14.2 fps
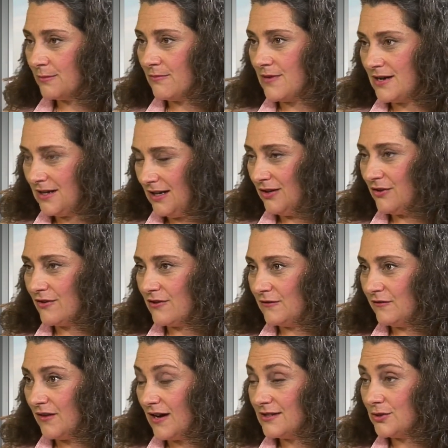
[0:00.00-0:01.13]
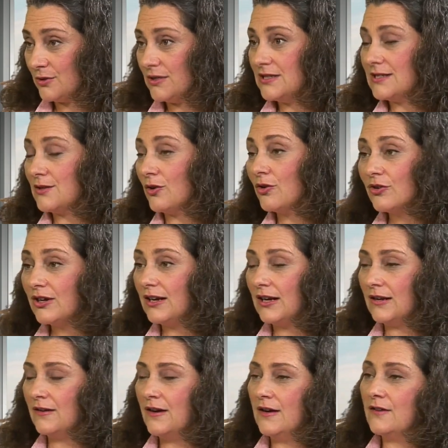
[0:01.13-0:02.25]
money your advisor is earning